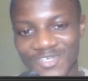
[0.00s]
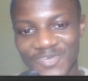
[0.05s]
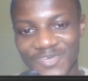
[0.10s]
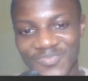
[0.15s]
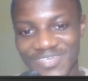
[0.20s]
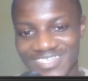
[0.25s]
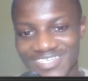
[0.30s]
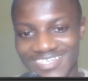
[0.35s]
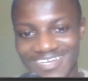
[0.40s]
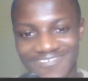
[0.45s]
not
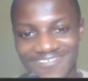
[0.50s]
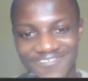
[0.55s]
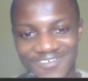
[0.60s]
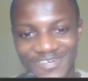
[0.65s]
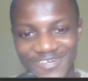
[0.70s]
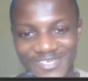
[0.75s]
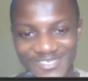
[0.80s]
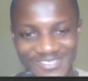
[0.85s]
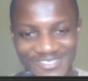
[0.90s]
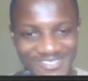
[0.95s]
be enough
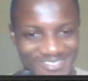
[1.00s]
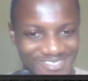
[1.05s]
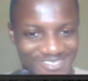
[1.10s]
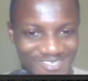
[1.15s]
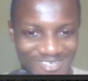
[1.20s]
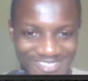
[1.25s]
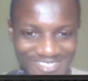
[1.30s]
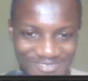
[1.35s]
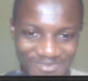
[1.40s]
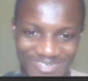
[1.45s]
for you to
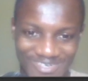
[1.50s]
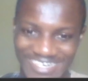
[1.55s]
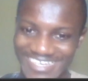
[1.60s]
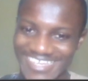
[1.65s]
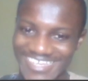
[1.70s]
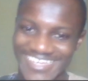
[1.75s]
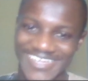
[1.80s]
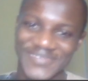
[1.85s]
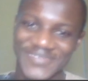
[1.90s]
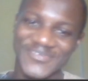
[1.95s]
not win a
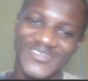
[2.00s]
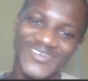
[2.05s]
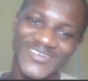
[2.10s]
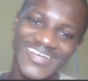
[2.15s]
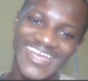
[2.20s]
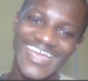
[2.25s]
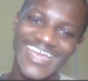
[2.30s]
game.